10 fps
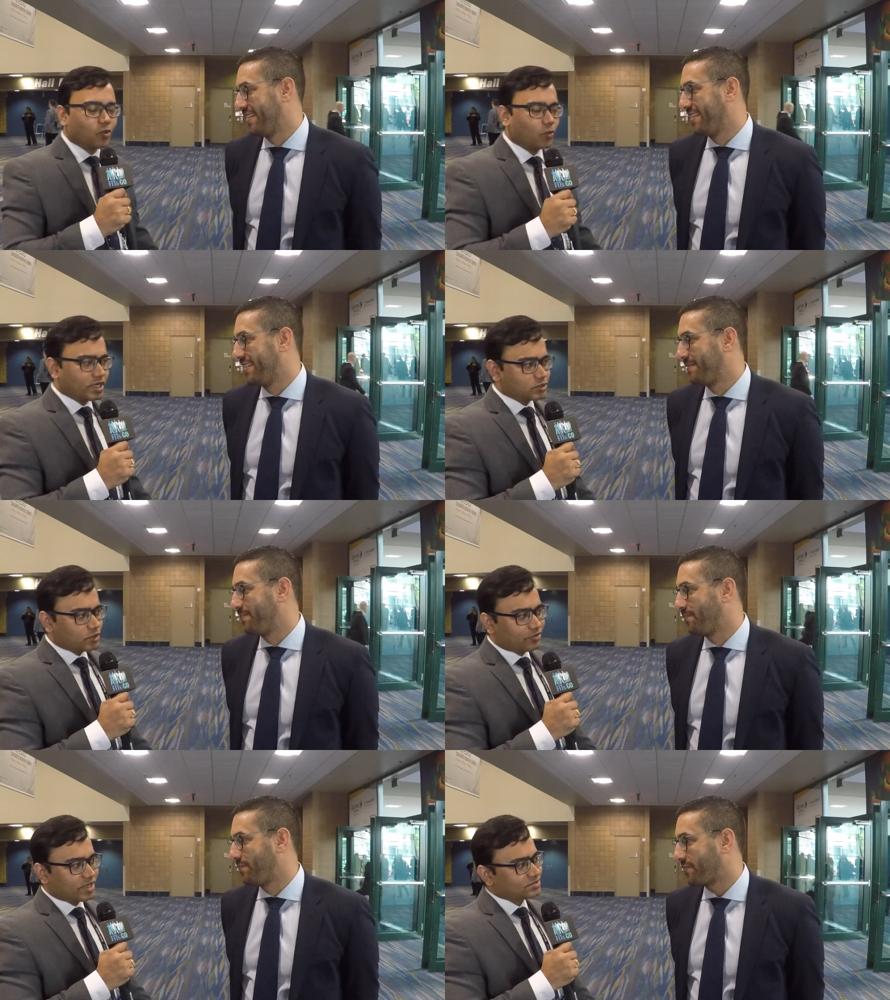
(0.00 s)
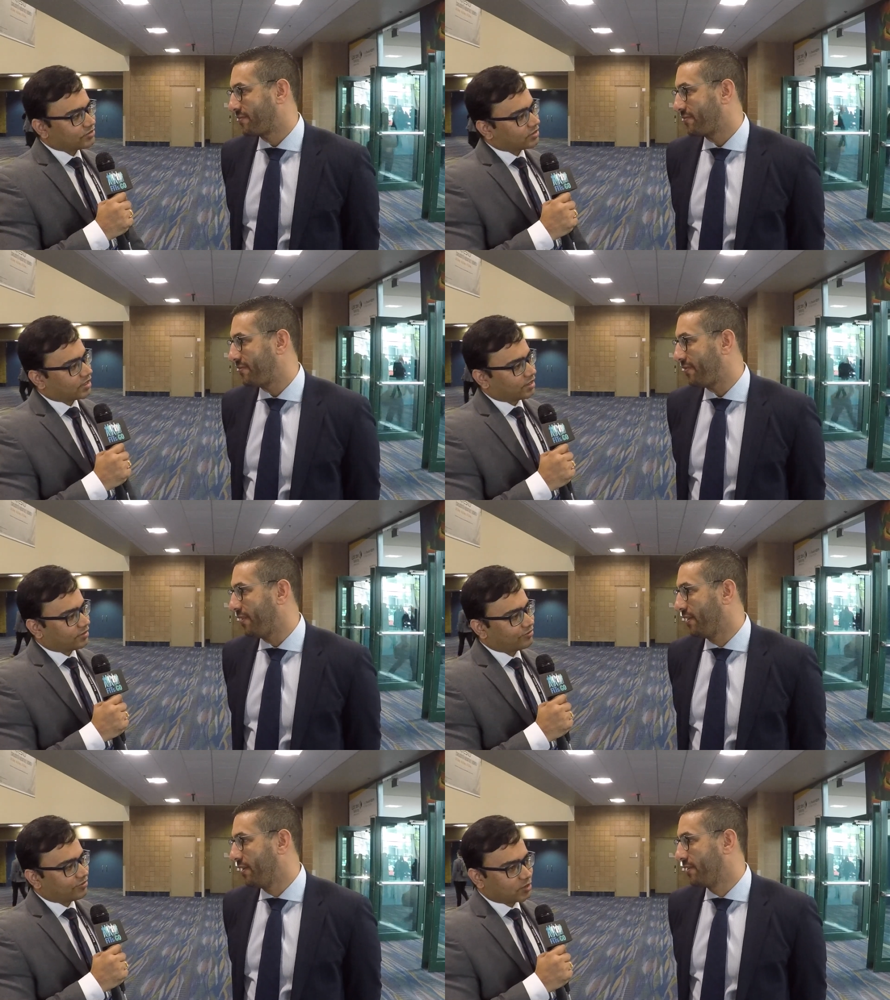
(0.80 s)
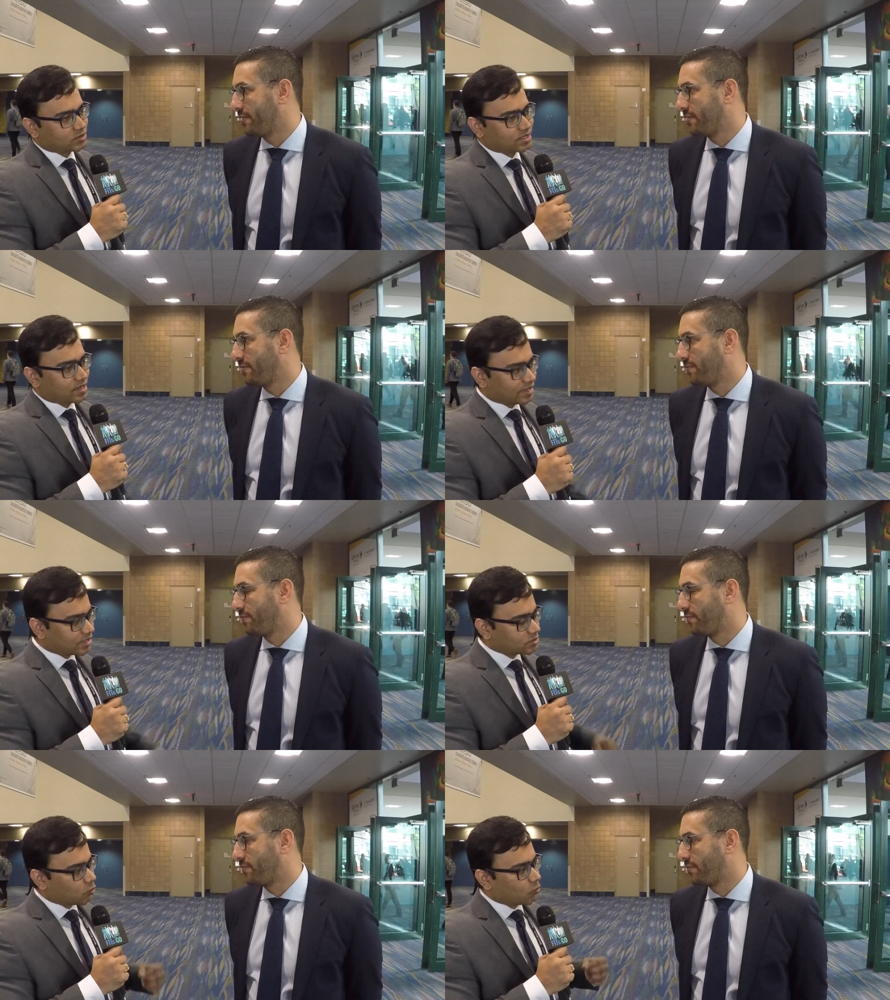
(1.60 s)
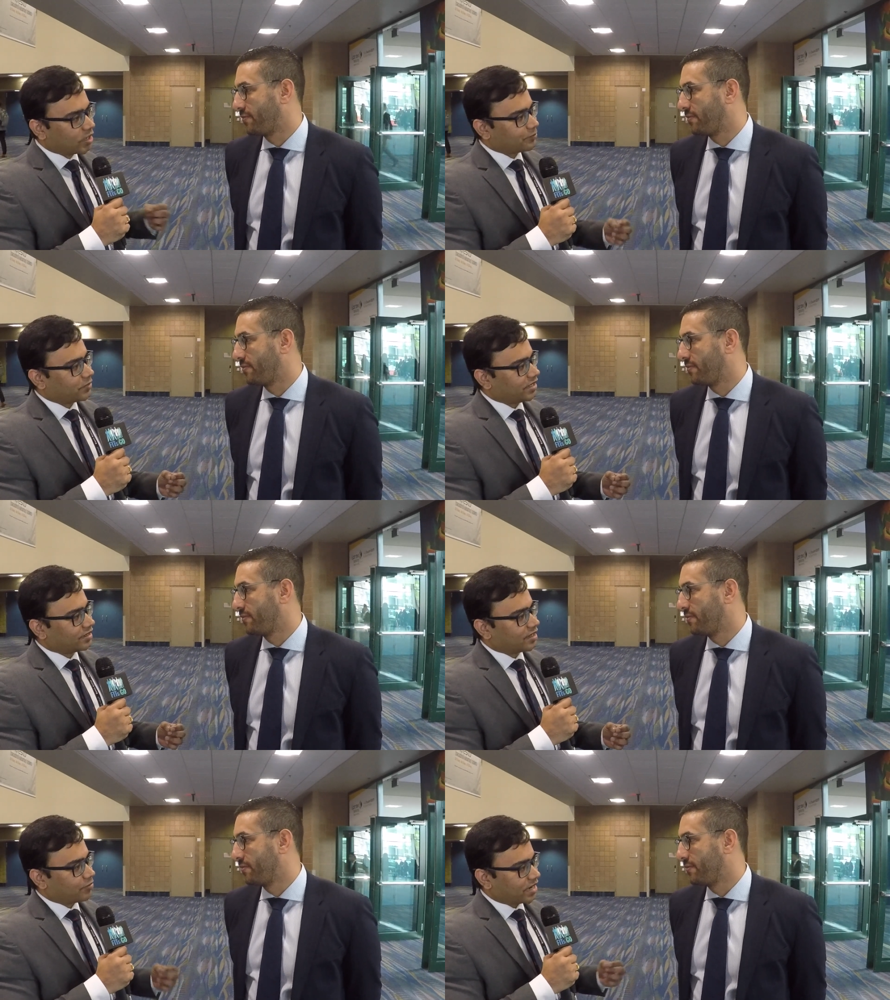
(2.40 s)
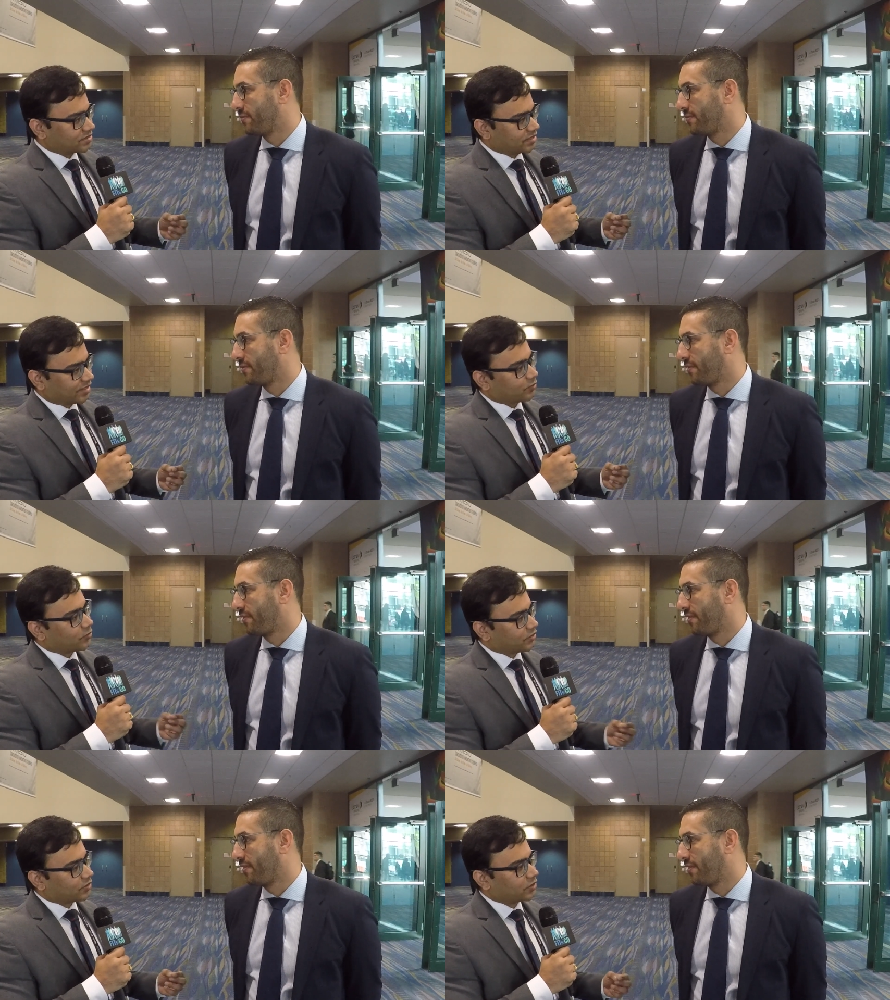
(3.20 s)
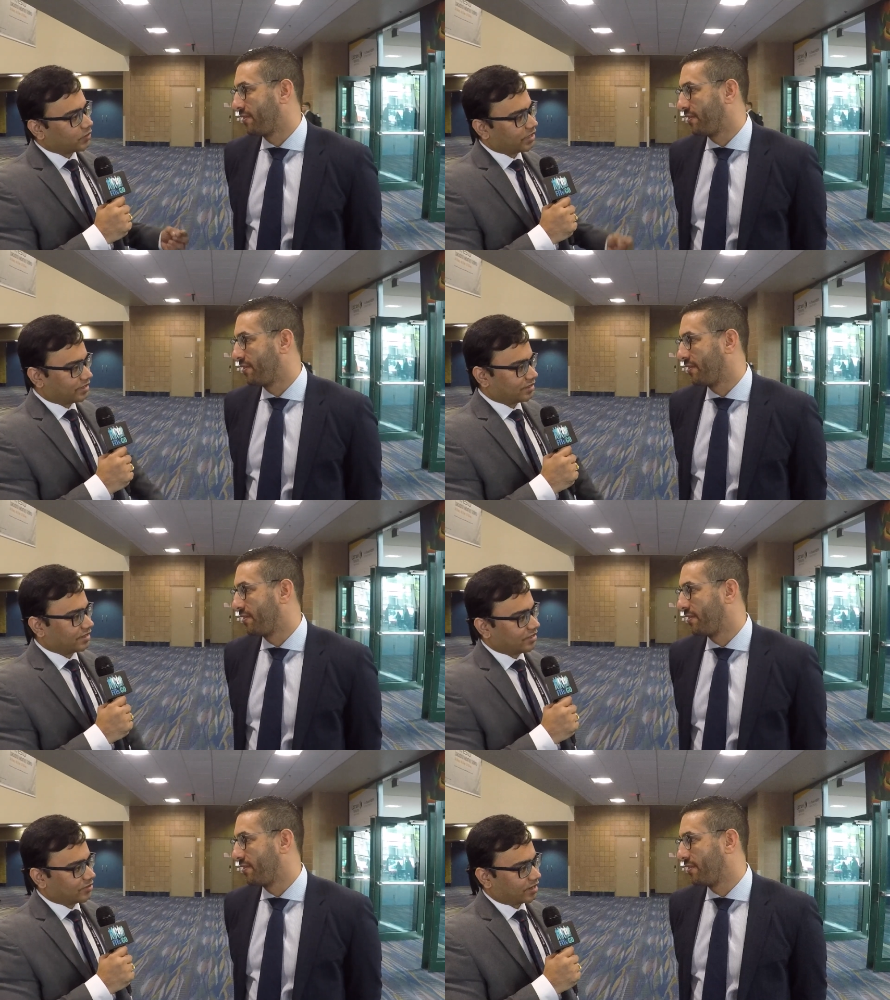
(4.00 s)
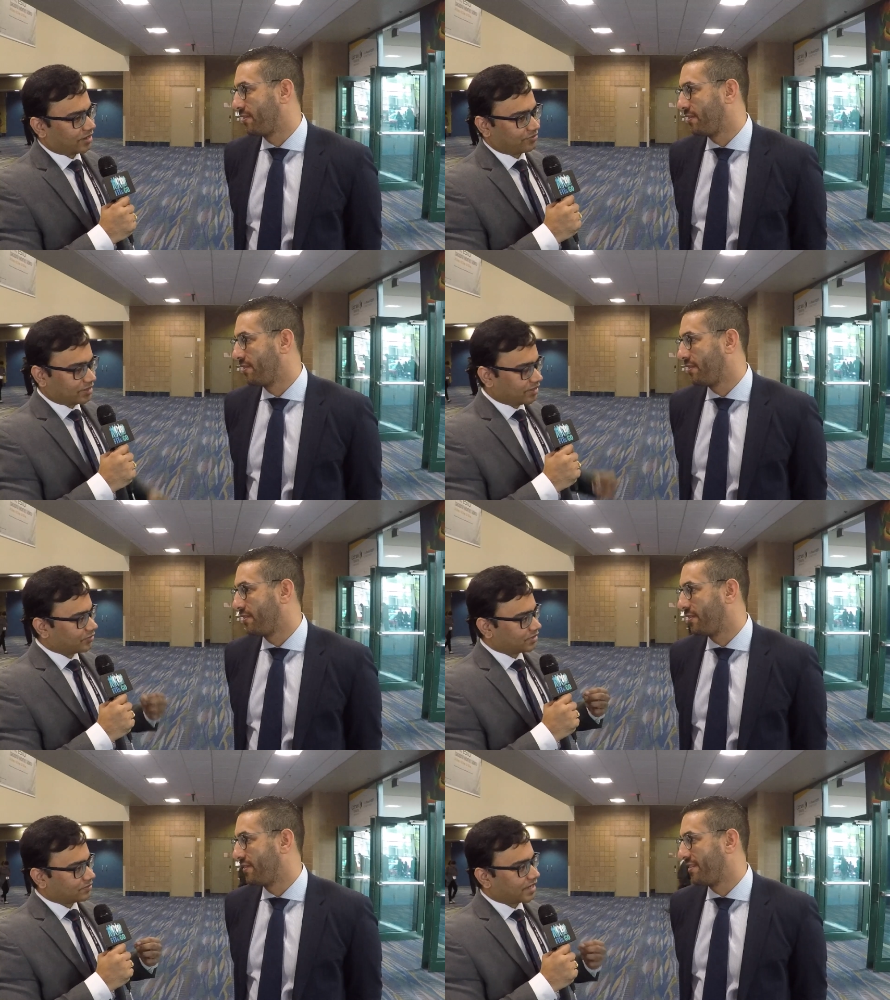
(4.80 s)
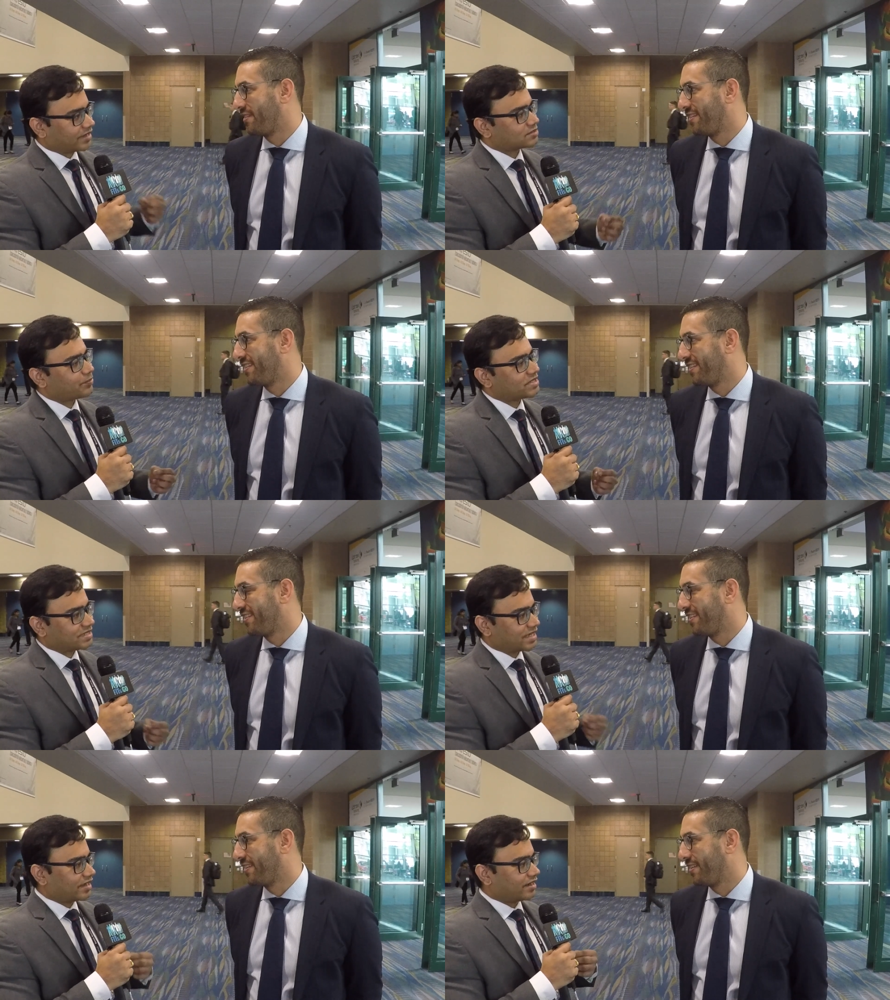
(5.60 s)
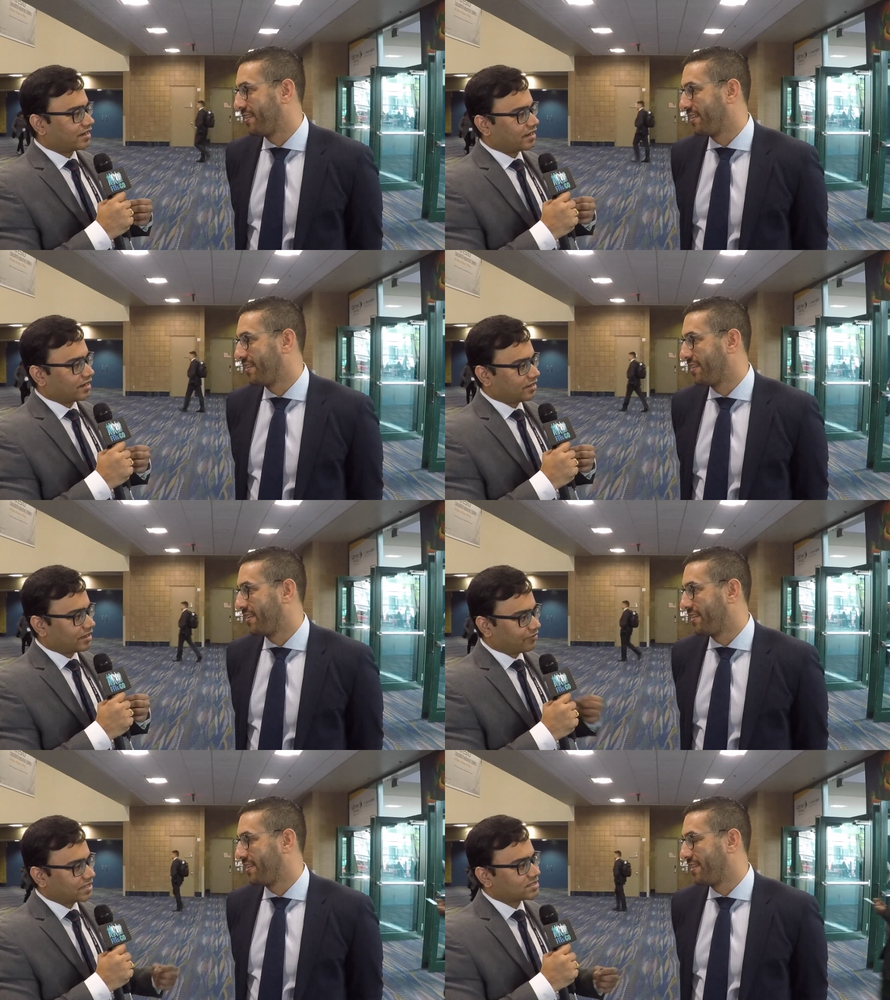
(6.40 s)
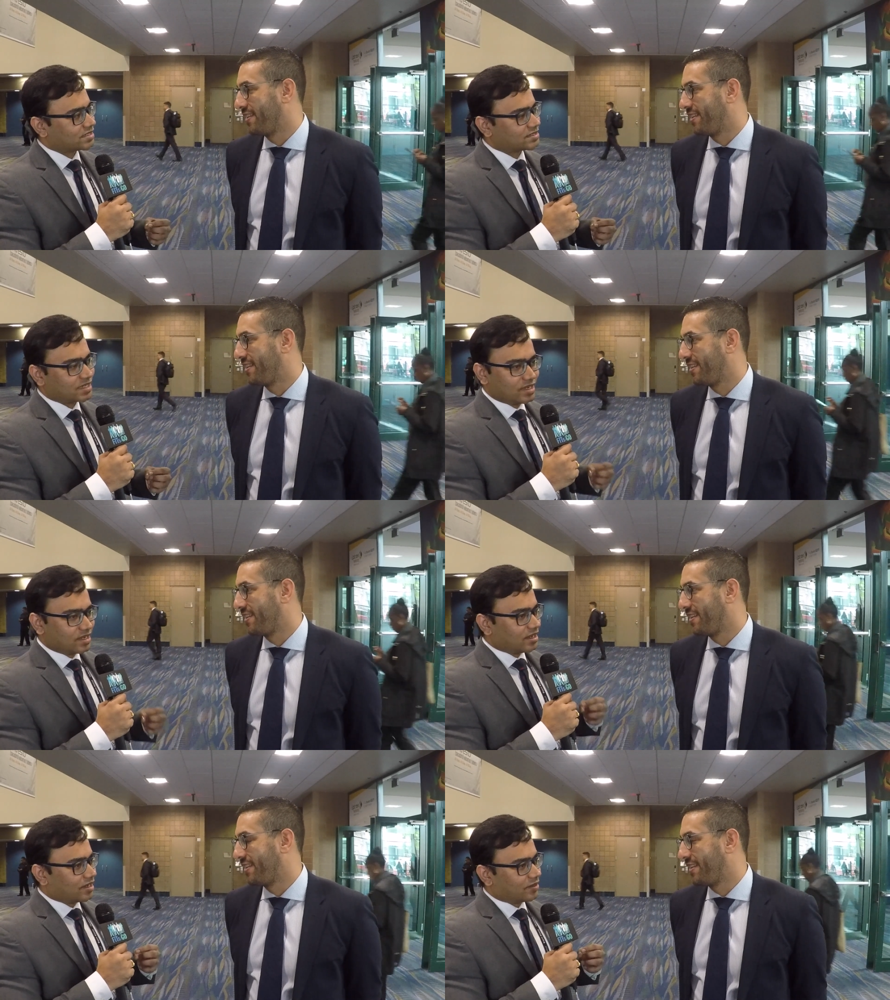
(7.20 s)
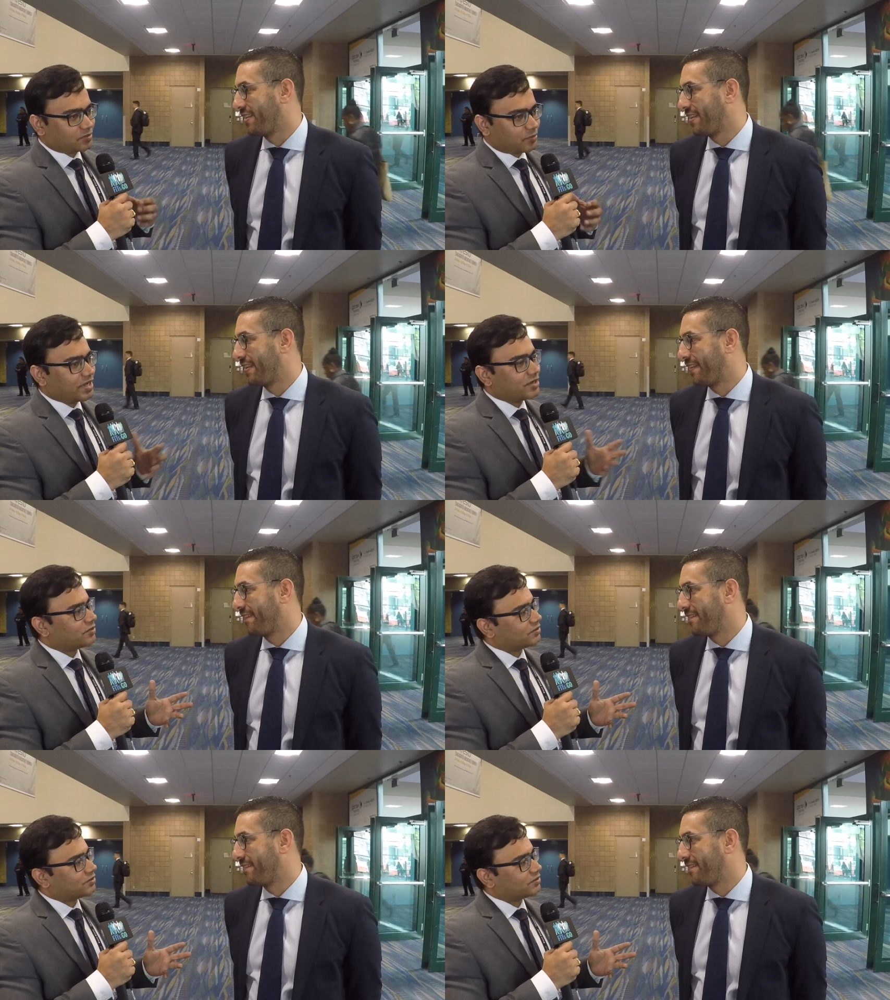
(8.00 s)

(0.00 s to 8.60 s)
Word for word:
Speaker 1: what is your advice for uh, fellows in cardiology who want to be uh, passionate like what you are doing in, in your life uh, with the high risk PCI and, and, and interventions? Uh, the way you, you